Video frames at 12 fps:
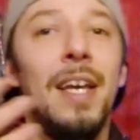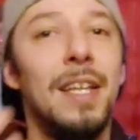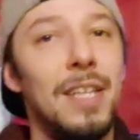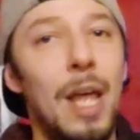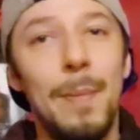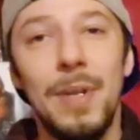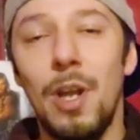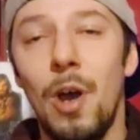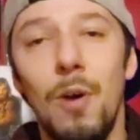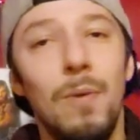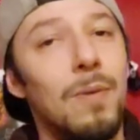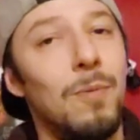let me
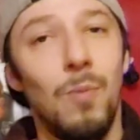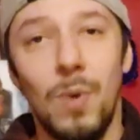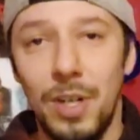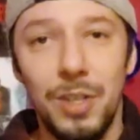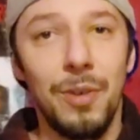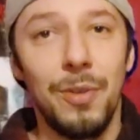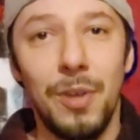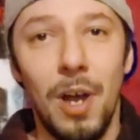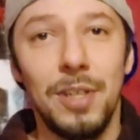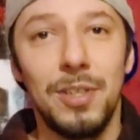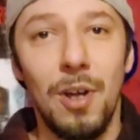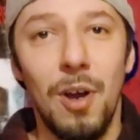know what your
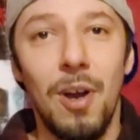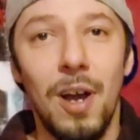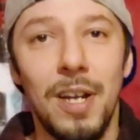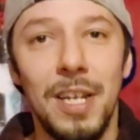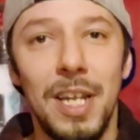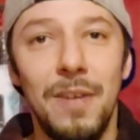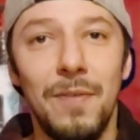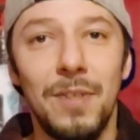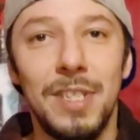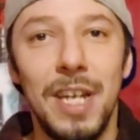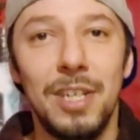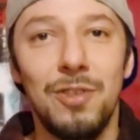thoughts are on Evil
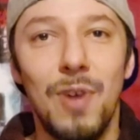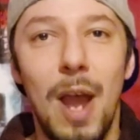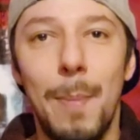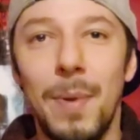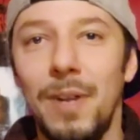Dead Trap.